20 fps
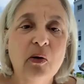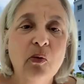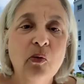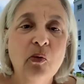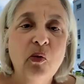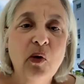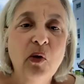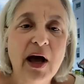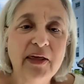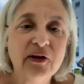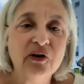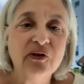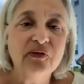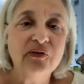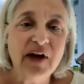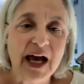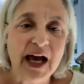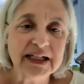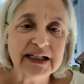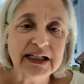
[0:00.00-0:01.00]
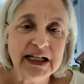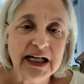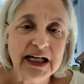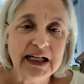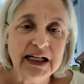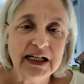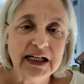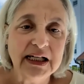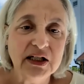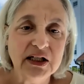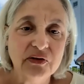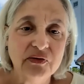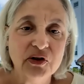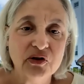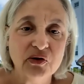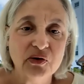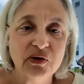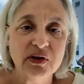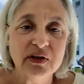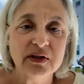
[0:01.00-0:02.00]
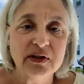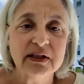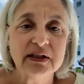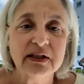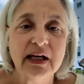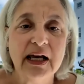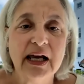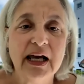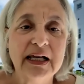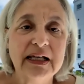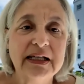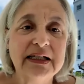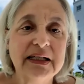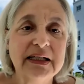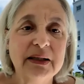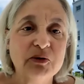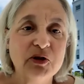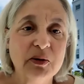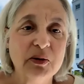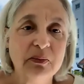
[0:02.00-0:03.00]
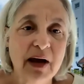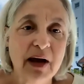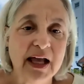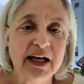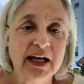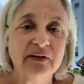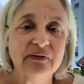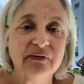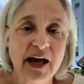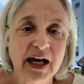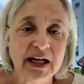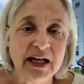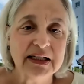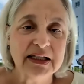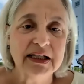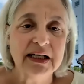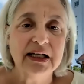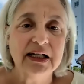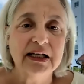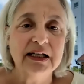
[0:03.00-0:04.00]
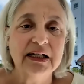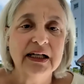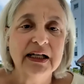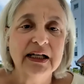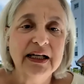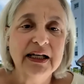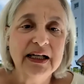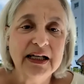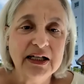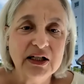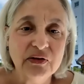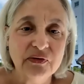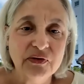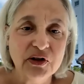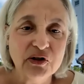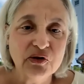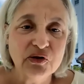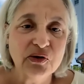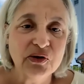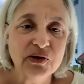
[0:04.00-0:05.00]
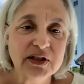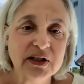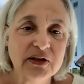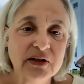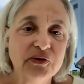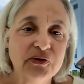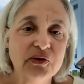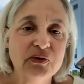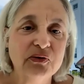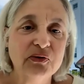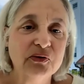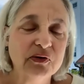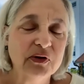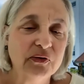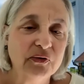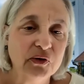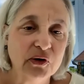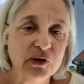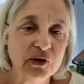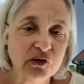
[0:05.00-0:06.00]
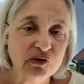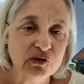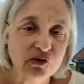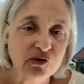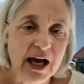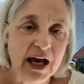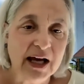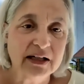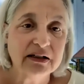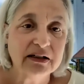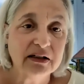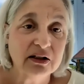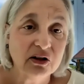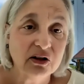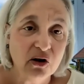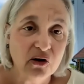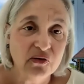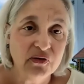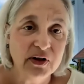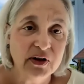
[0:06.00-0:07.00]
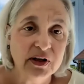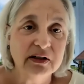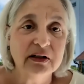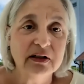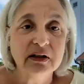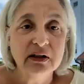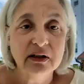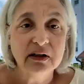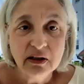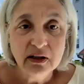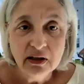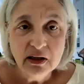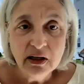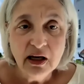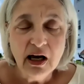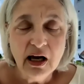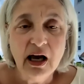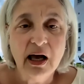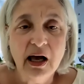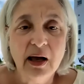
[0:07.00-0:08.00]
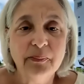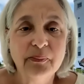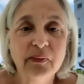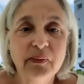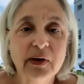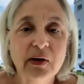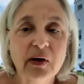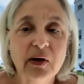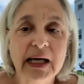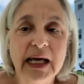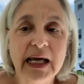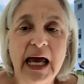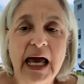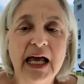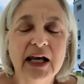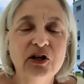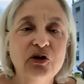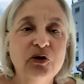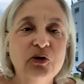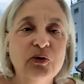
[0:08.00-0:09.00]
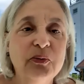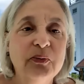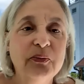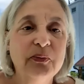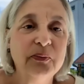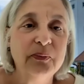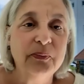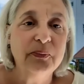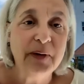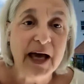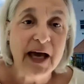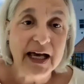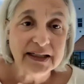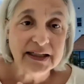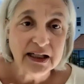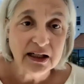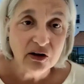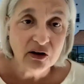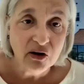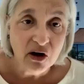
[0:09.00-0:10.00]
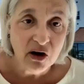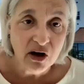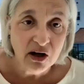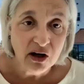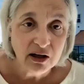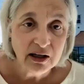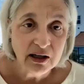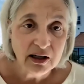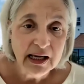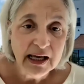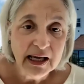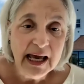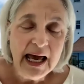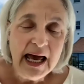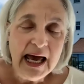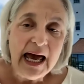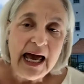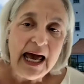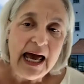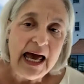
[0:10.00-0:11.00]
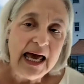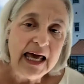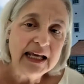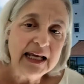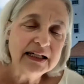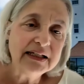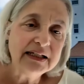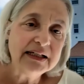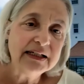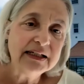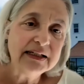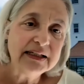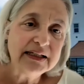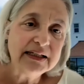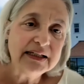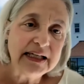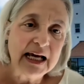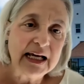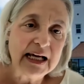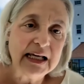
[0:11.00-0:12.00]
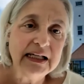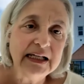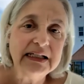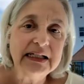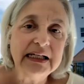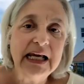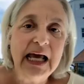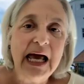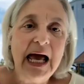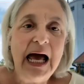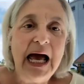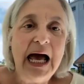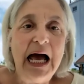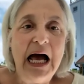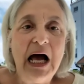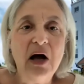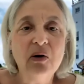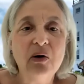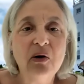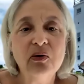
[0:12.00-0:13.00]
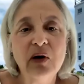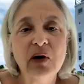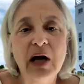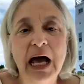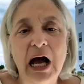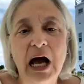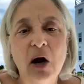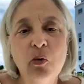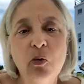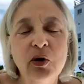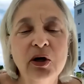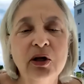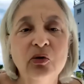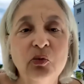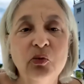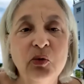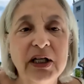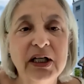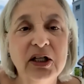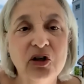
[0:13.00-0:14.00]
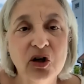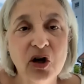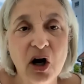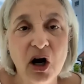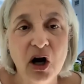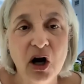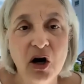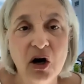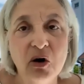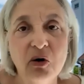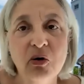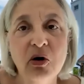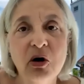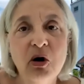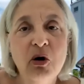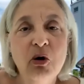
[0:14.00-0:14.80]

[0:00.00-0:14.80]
whether vaccinated individuals, asymptomatic vaccinated individuals, if you contract COVID, can you pass it along? And second, how will we know